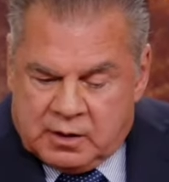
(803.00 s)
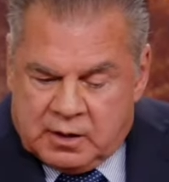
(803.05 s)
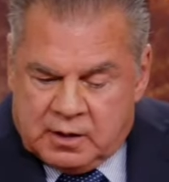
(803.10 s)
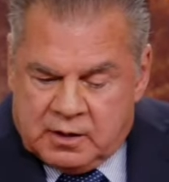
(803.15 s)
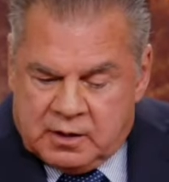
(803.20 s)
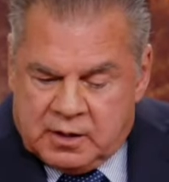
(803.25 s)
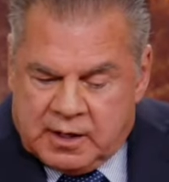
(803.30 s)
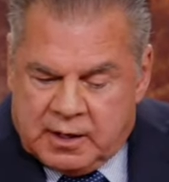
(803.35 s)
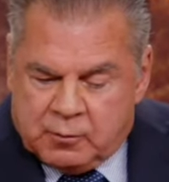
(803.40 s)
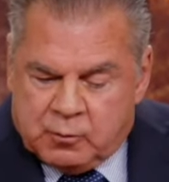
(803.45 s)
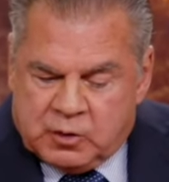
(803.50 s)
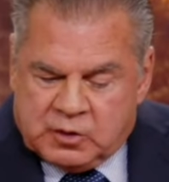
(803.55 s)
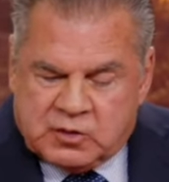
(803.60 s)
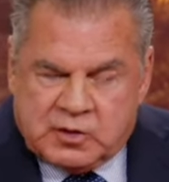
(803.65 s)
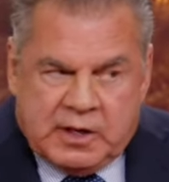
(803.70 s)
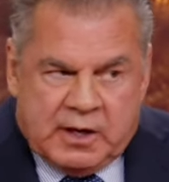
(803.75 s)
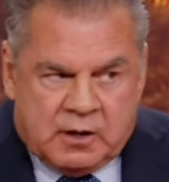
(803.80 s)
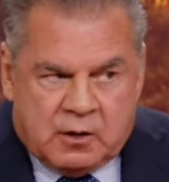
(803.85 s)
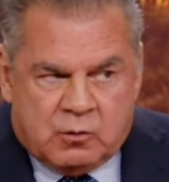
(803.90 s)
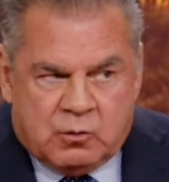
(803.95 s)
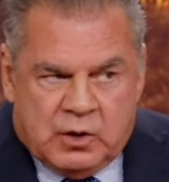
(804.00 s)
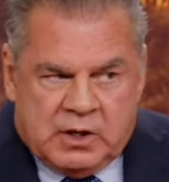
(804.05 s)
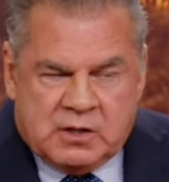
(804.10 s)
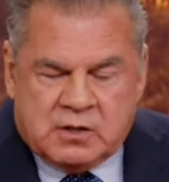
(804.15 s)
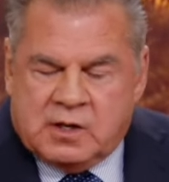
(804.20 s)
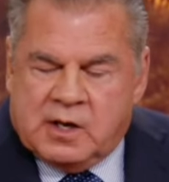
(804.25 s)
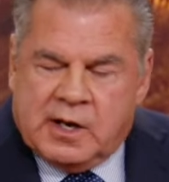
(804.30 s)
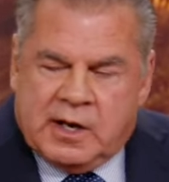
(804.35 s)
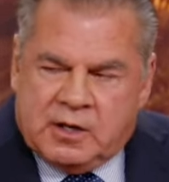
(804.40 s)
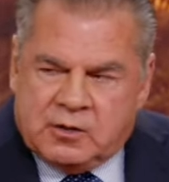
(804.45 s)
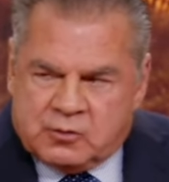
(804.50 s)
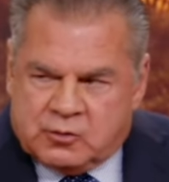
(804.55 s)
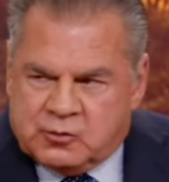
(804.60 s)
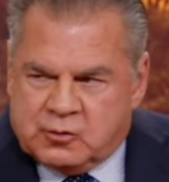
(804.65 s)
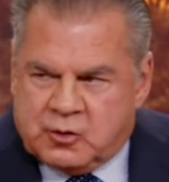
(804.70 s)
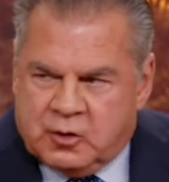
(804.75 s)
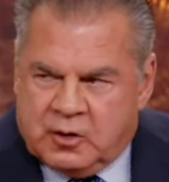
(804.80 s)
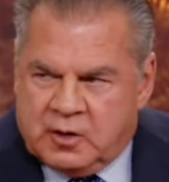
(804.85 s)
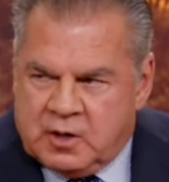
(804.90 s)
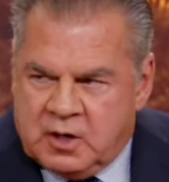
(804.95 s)
then it would stand to reason an are
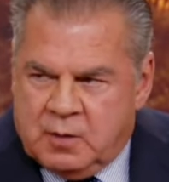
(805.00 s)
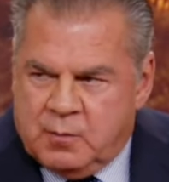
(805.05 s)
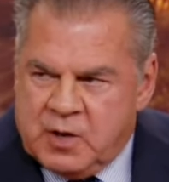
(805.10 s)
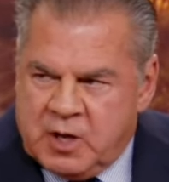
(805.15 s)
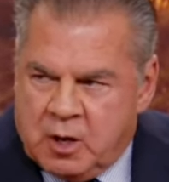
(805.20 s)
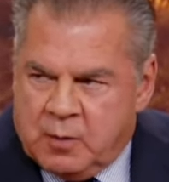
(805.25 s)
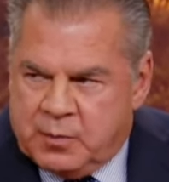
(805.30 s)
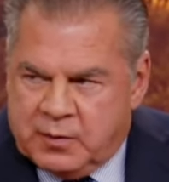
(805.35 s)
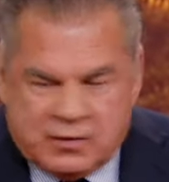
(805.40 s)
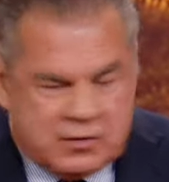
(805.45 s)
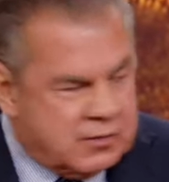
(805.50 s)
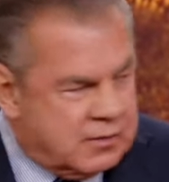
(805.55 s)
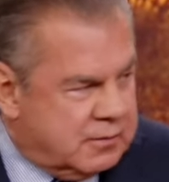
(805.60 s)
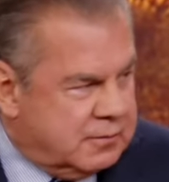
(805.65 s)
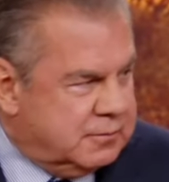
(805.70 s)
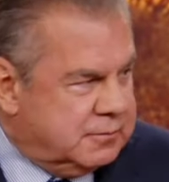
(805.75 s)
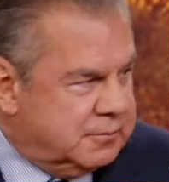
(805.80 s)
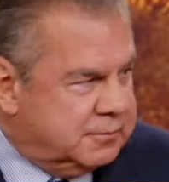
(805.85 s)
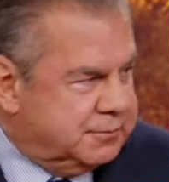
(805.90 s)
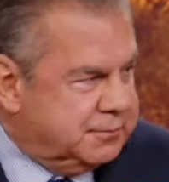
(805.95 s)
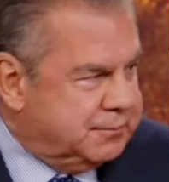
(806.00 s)
going to come help us. Yeah.